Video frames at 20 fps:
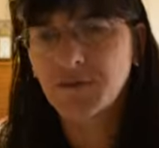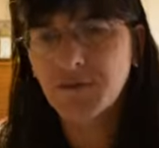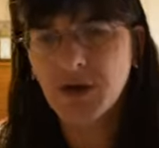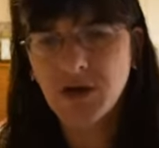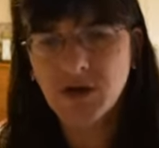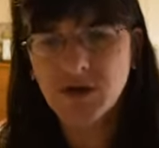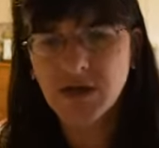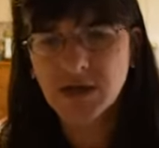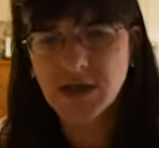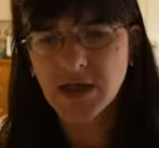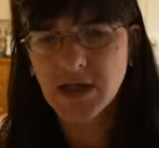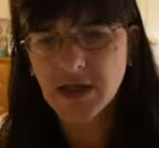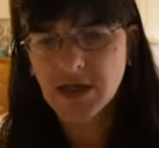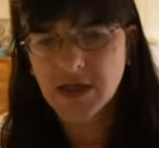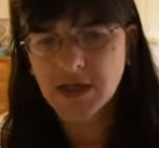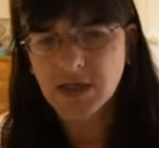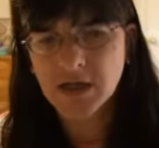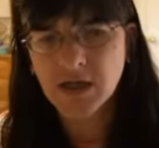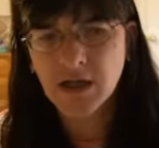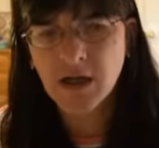post
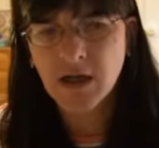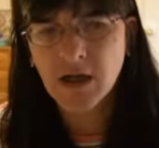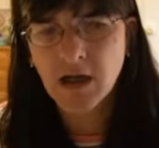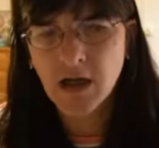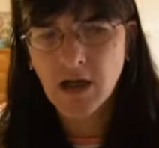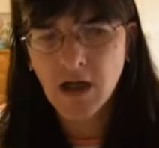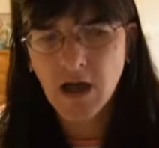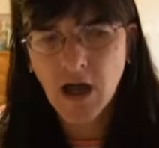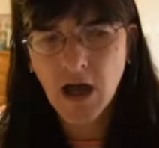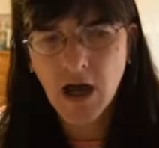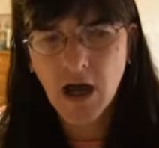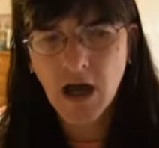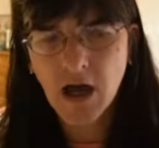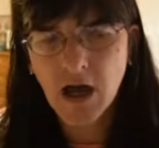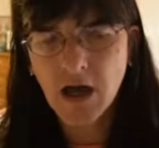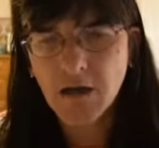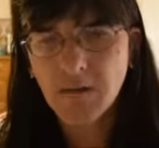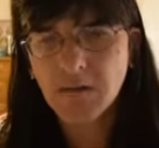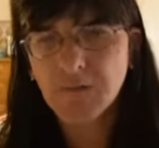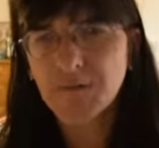this,
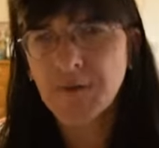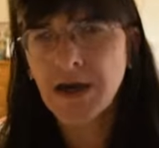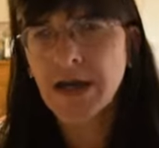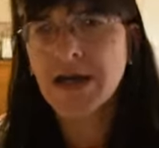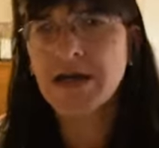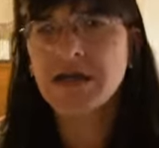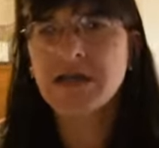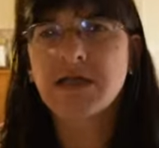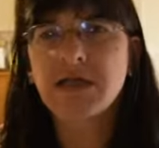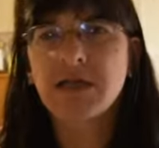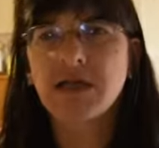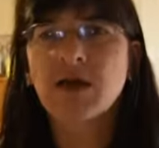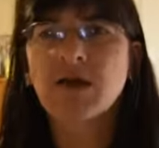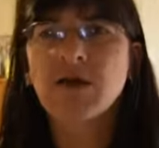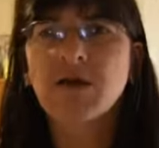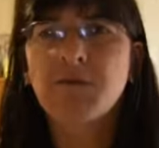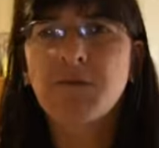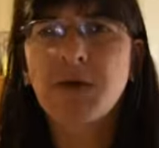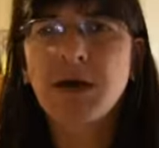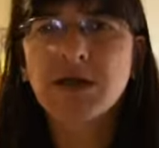painting on
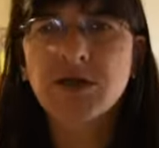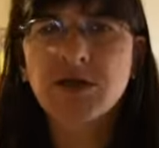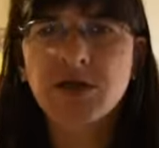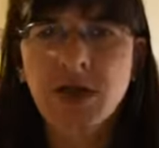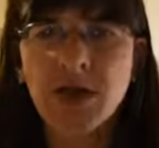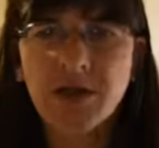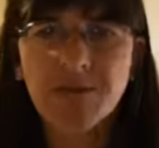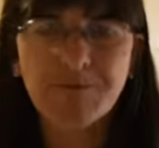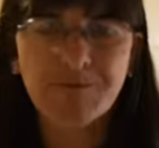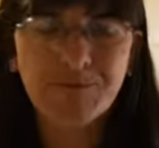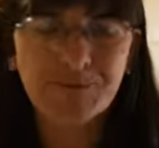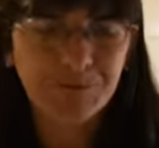a budget.